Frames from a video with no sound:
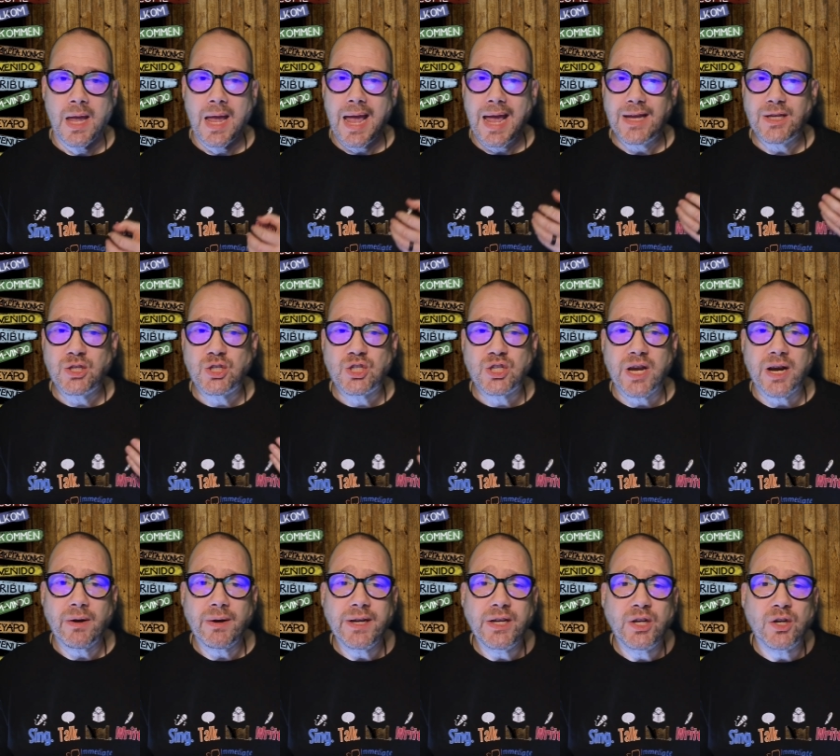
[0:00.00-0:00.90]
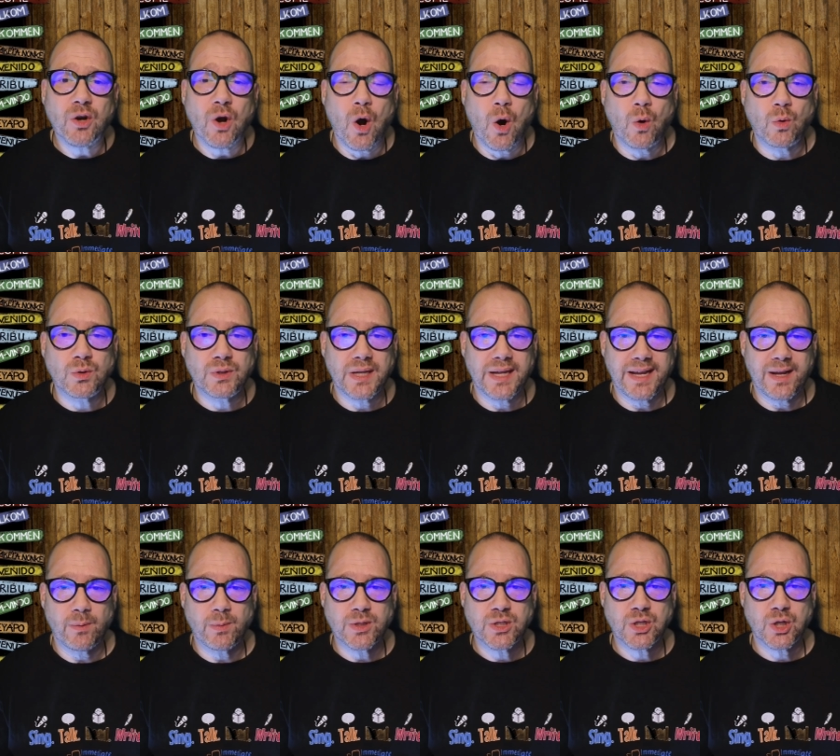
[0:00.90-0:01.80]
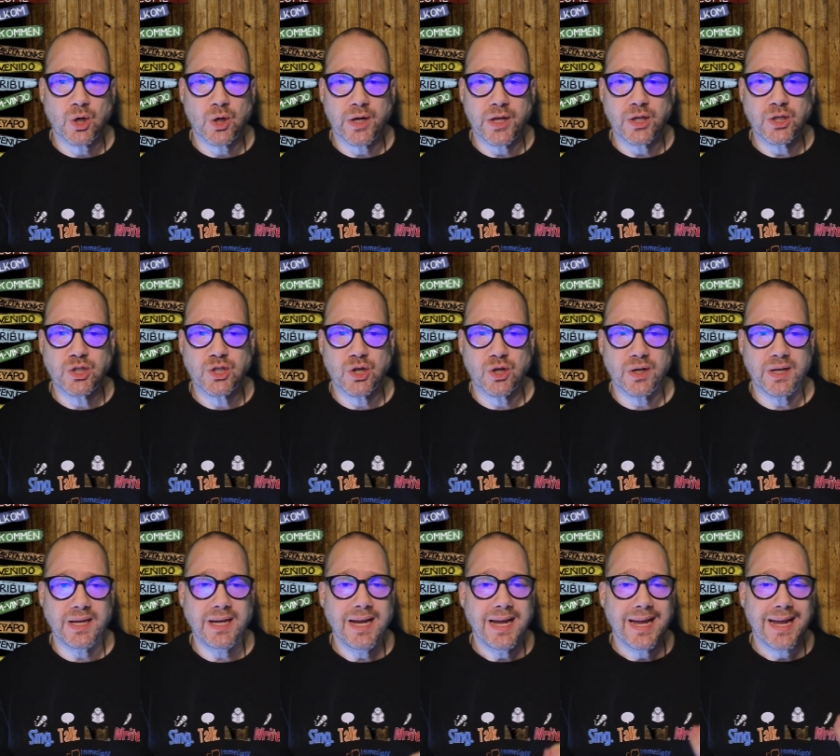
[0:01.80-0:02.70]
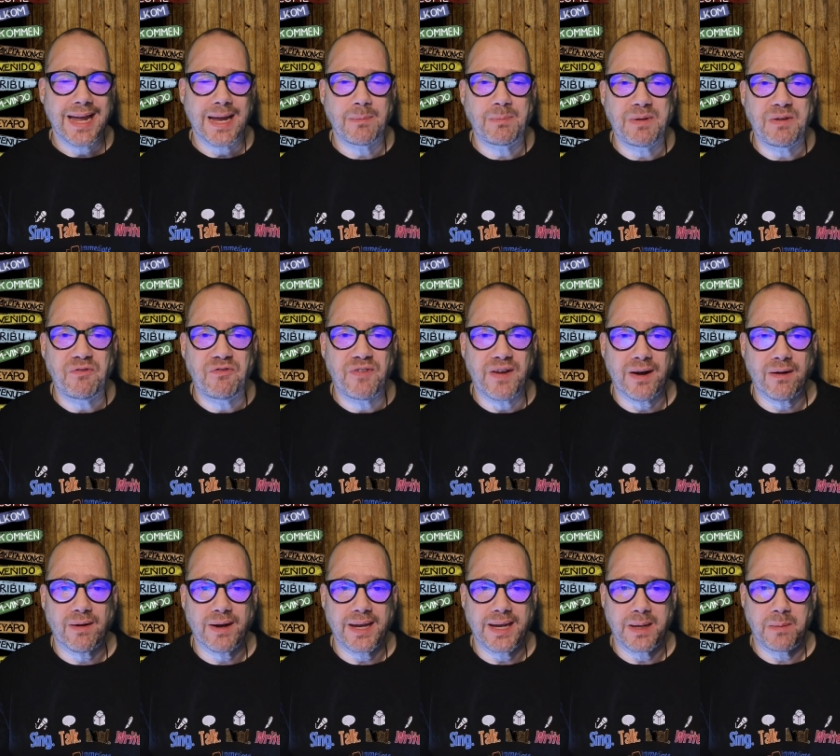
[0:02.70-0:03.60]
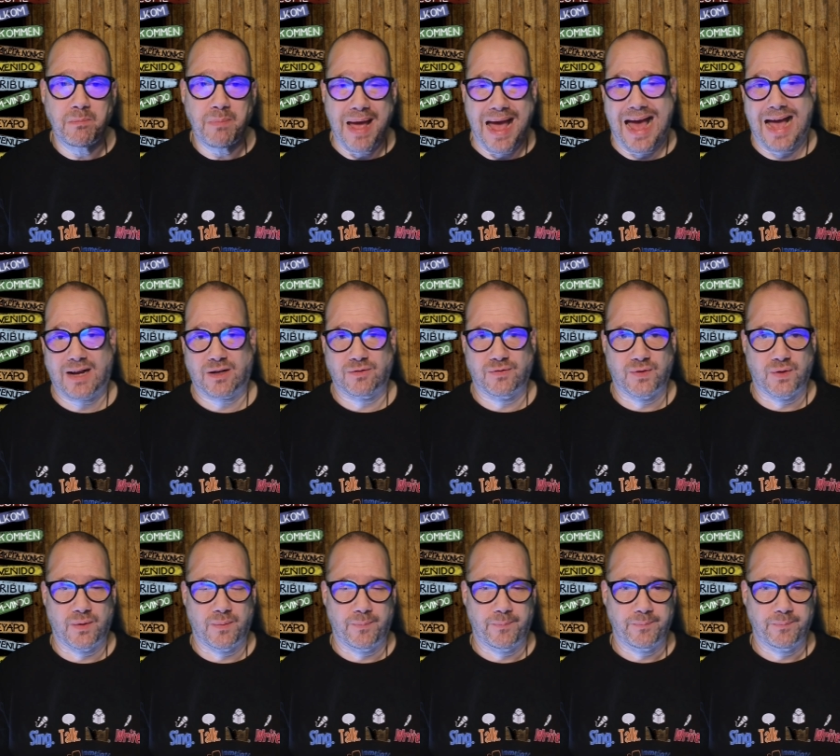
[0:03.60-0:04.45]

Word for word: And sharing your own language learning journey can be very impactful.